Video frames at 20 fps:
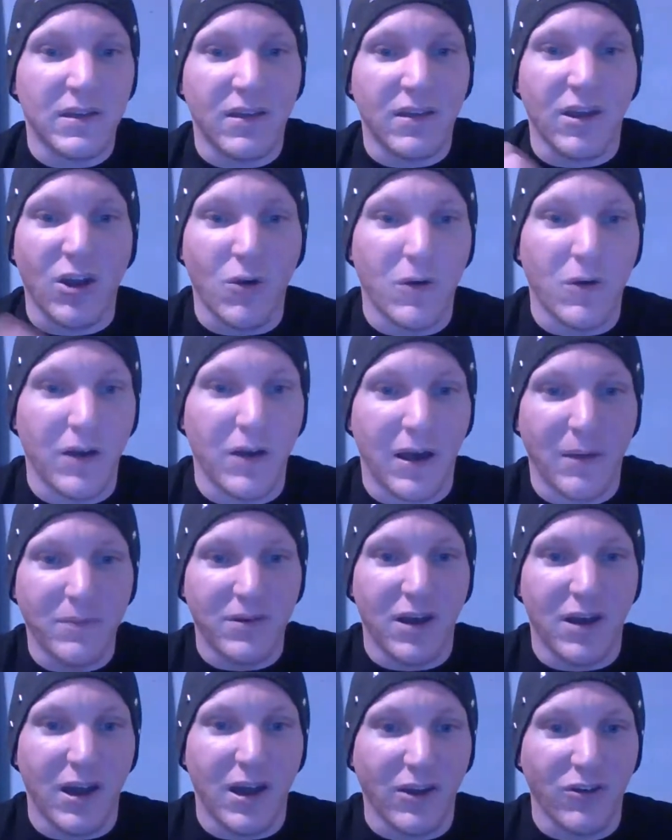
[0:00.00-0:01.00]
He said, you know what?
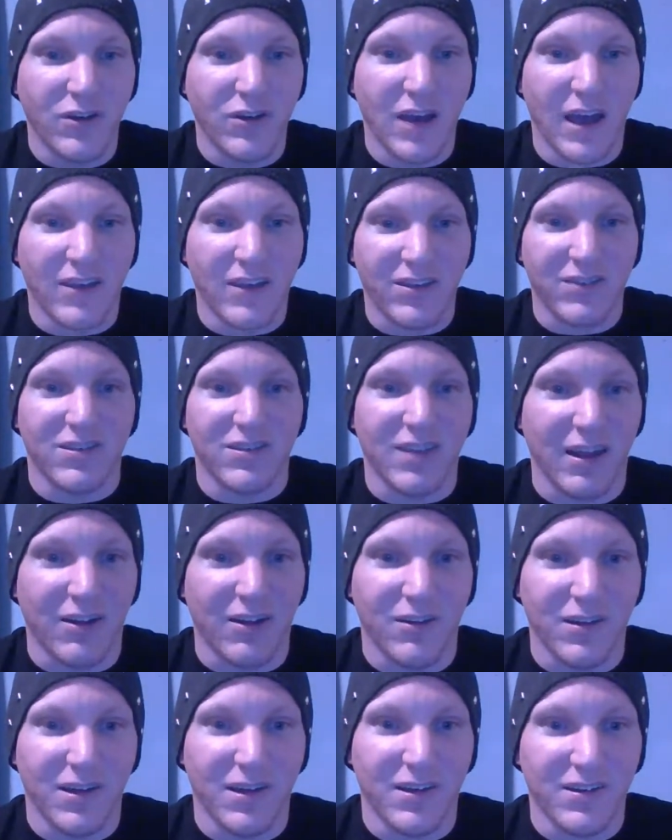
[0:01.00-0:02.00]
I'm done. You guys can
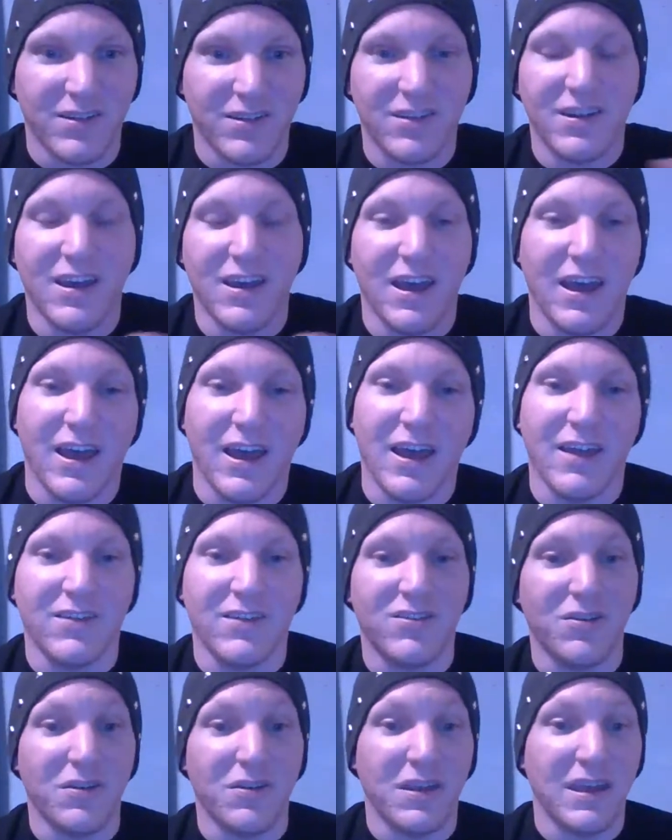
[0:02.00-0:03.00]
settle this.
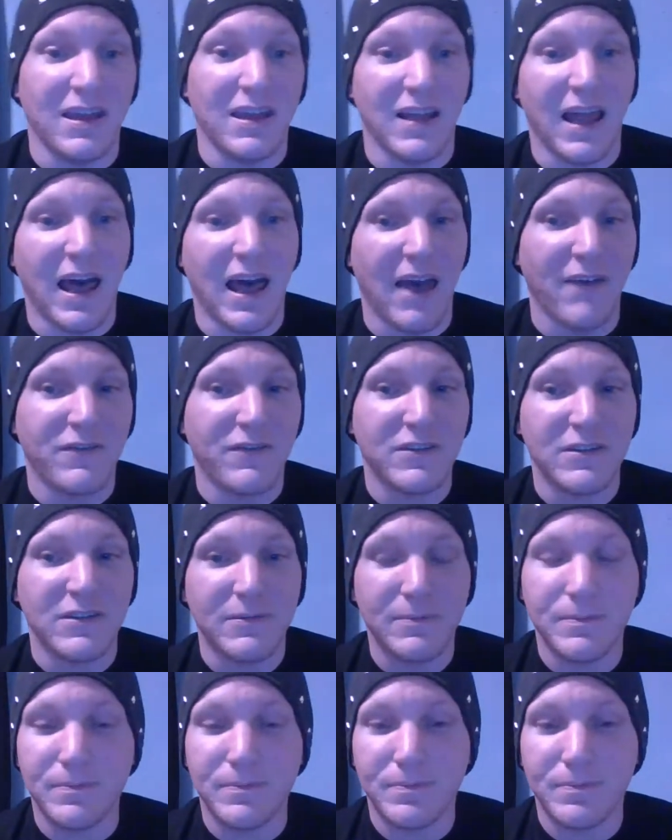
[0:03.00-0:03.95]
And so he left,